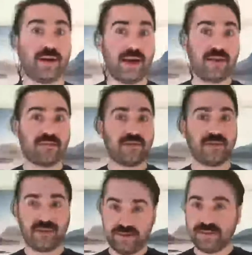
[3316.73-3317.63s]

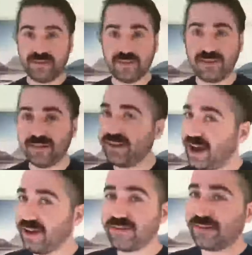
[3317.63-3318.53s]

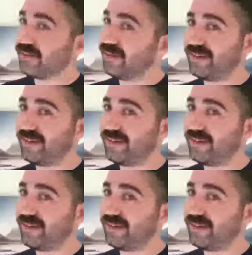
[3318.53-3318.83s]
yes,